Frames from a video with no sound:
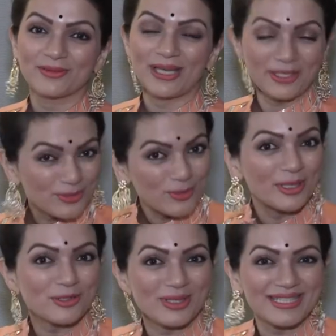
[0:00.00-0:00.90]
So thank you so
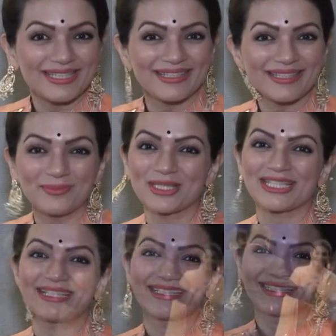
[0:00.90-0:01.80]
much once again.
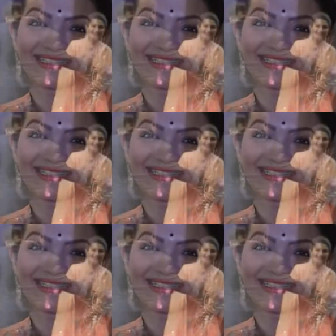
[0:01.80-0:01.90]
Namaskar.